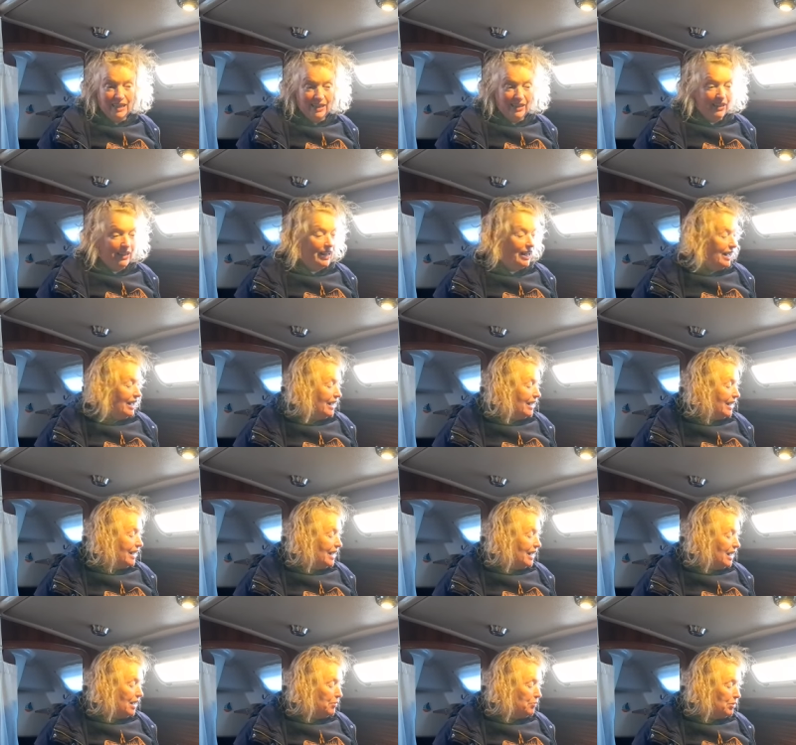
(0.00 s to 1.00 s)
that I
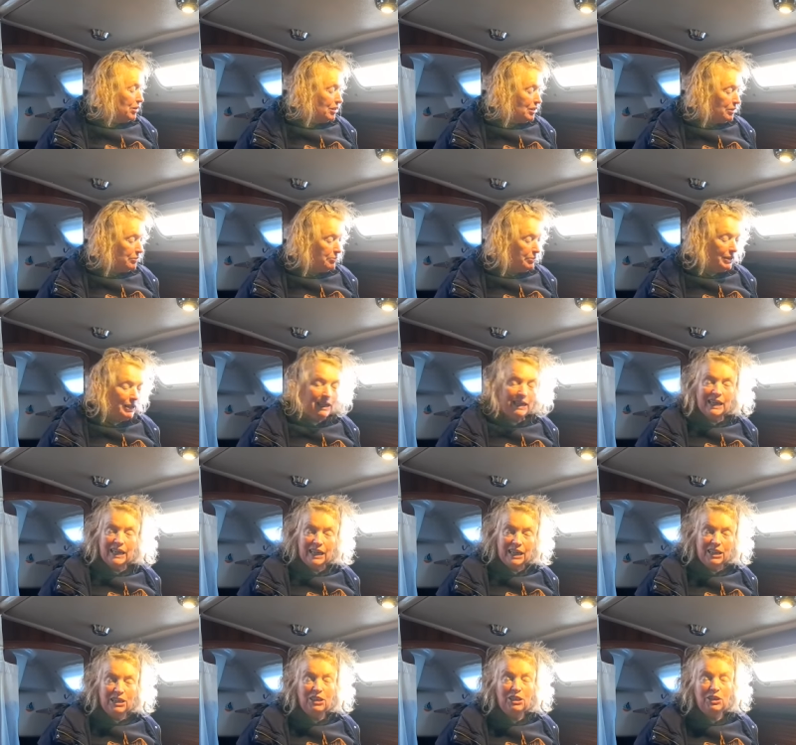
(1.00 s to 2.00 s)
am a
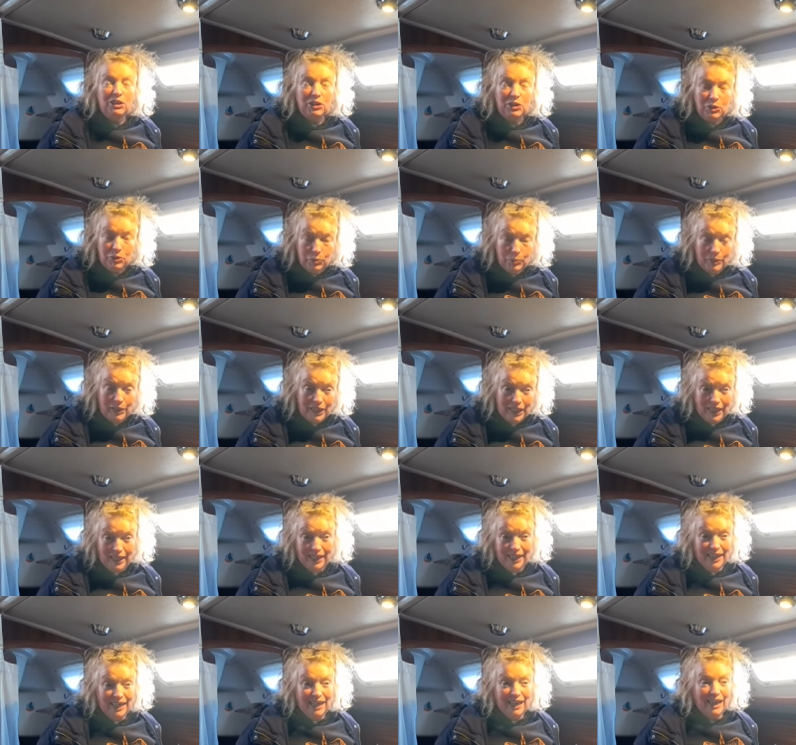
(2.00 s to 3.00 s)
complete newbie
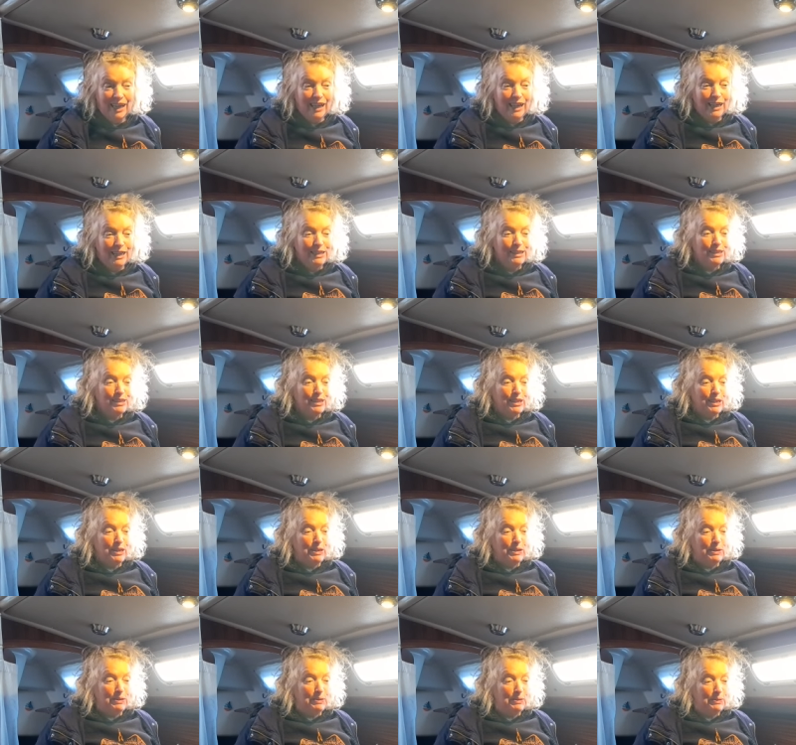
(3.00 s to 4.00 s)

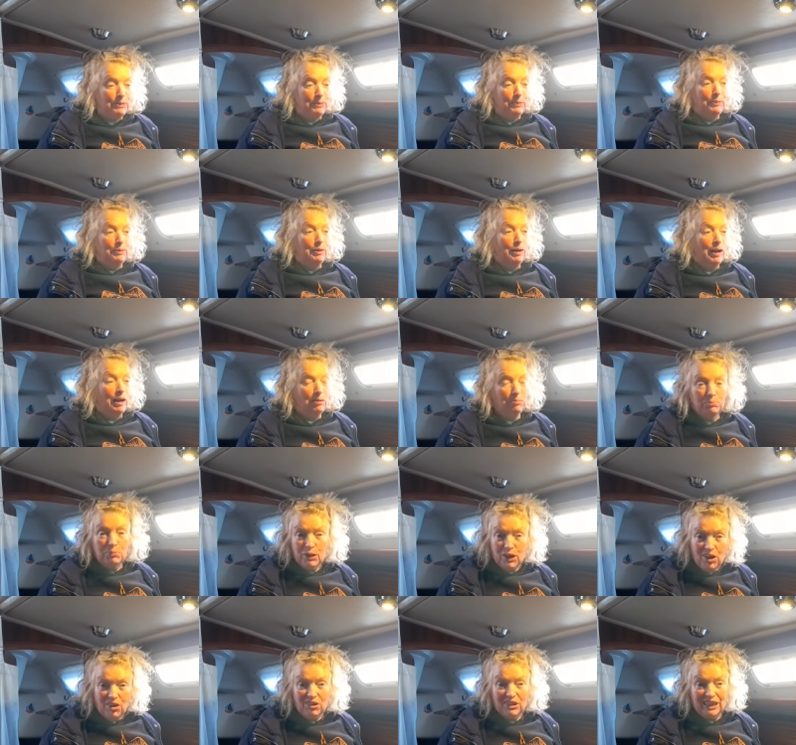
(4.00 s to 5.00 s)
to
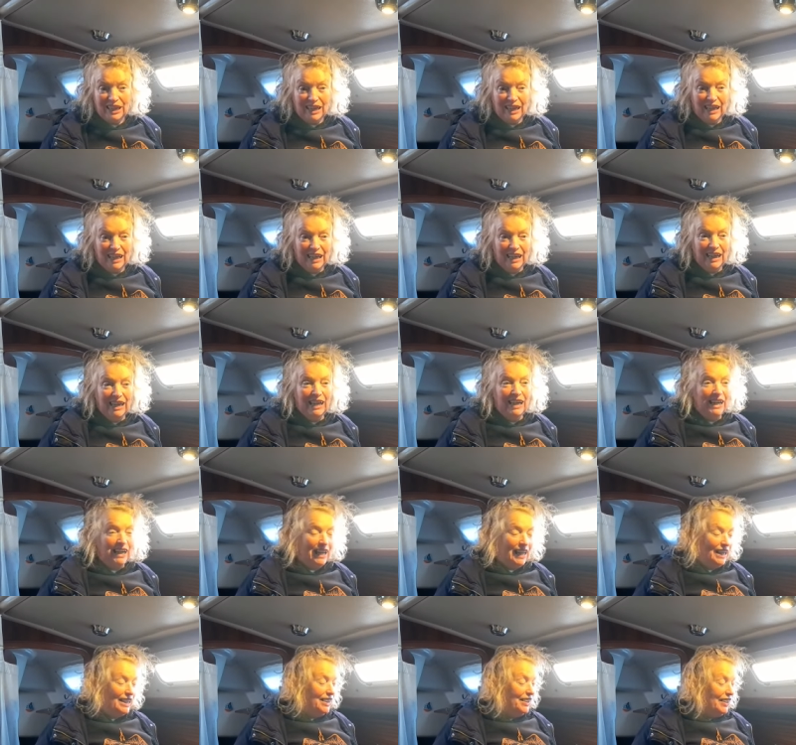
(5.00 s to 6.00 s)
blogging
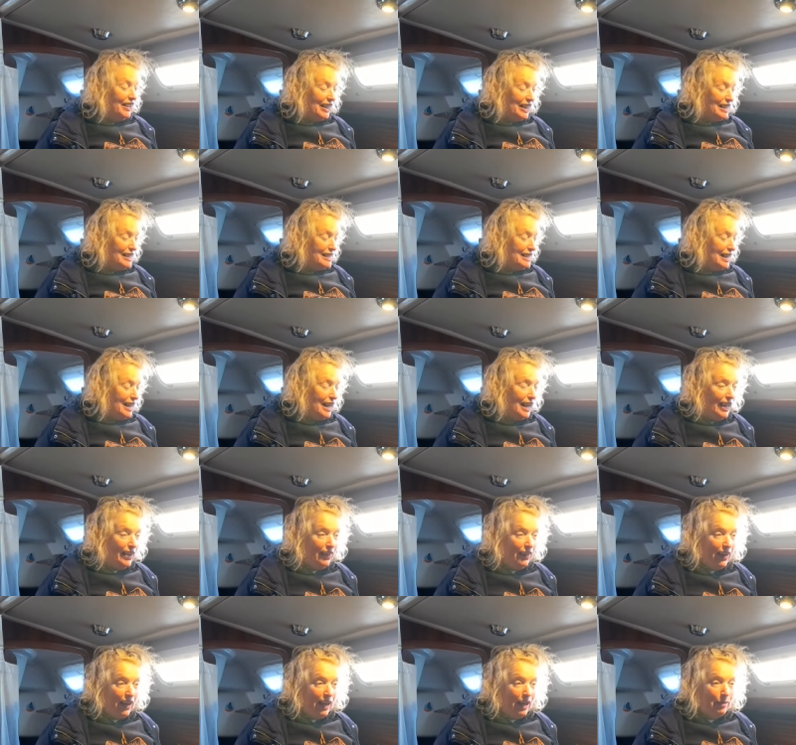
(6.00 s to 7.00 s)
and things like
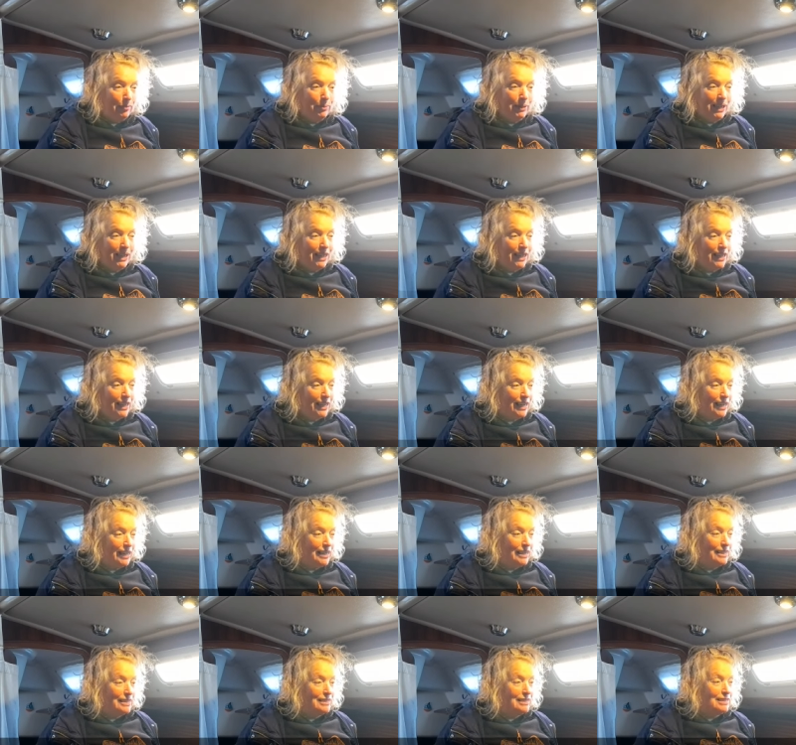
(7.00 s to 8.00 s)
that
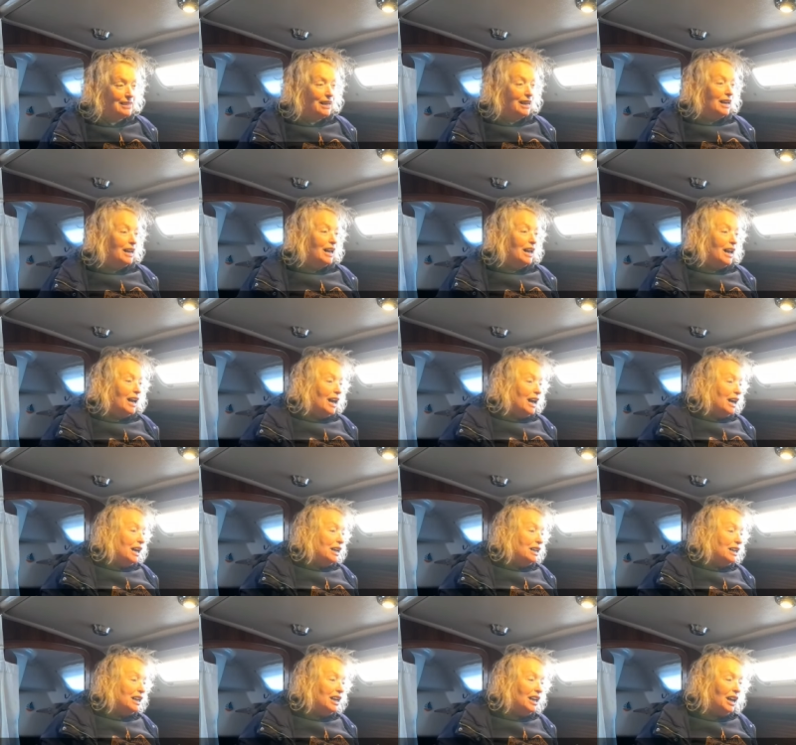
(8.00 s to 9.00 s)
because,
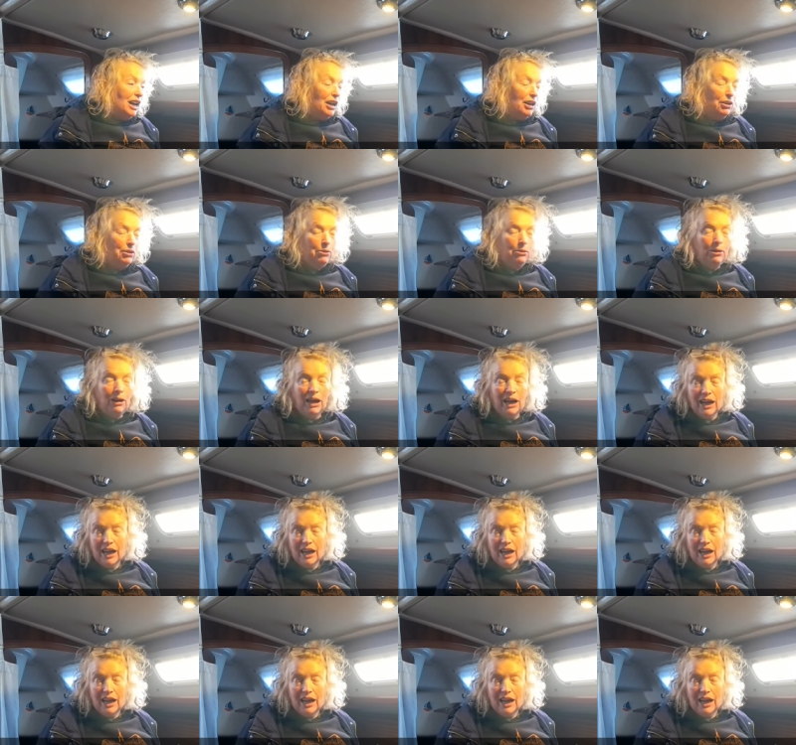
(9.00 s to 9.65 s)
you know,